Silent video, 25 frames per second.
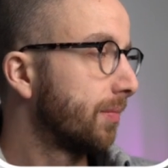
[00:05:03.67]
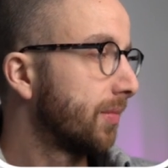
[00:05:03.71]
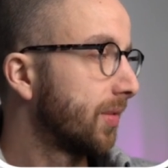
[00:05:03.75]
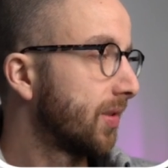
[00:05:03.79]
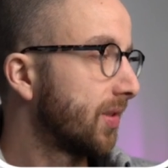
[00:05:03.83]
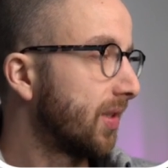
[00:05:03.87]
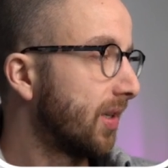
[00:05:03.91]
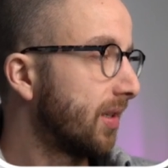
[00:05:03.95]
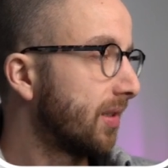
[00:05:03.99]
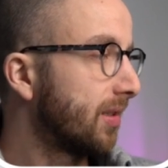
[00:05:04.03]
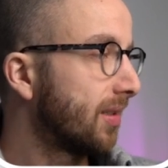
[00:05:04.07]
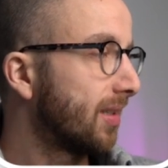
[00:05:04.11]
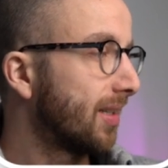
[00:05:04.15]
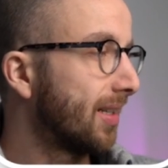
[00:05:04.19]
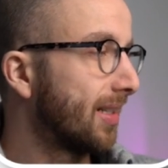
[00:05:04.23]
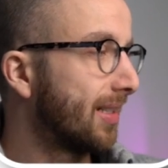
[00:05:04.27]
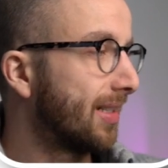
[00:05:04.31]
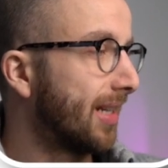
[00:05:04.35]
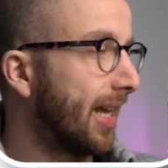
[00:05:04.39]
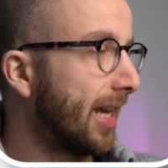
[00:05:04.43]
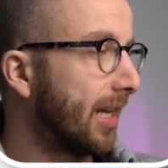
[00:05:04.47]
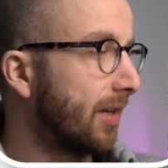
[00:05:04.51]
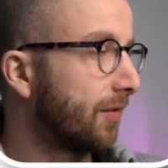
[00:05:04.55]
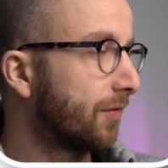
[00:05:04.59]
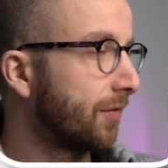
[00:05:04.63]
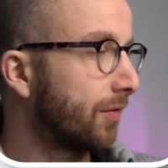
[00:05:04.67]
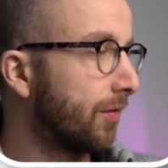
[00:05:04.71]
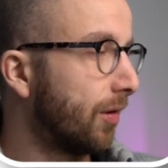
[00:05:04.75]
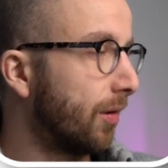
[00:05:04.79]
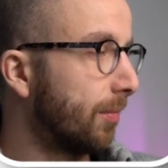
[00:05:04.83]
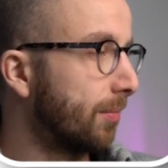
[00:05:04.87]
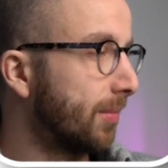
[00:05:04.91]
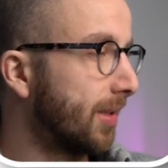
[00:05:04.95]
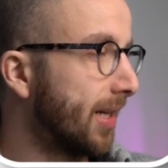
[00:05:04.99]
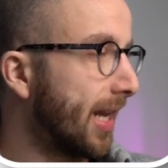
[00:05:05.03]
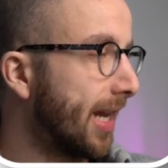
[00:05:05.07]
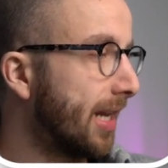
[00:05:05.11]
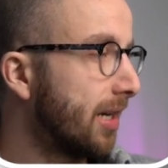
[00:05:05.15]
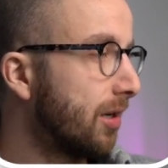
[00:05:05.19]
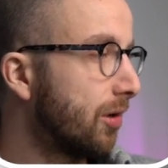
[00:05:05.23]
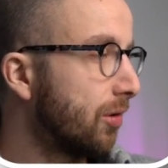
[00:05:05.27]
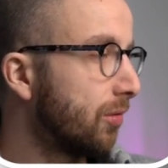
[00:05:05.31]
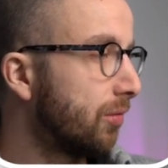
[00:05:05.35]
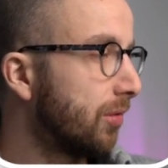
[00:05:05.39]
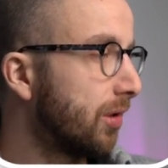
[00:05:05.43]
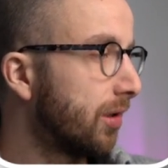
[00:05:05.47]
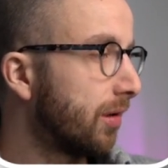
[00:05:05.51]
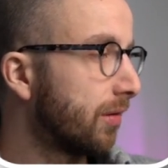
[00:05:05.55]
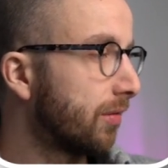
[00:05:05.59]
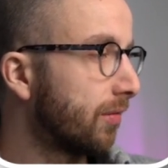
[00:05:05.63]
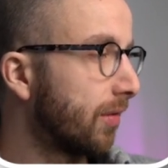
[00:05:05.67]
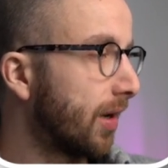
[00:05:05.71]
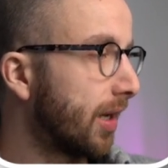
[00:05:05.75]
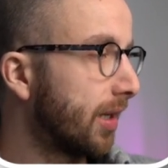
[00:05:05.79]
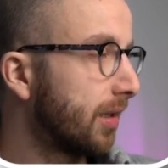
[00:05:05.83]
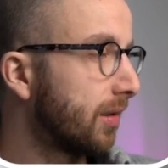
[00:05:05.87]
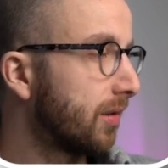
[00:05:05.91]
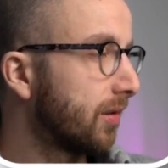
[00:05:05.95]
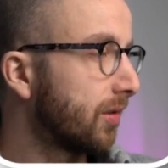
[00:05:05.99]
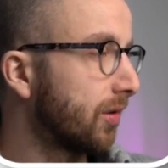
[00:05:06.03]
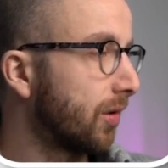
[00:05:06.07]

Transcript: Sys date from day node, right?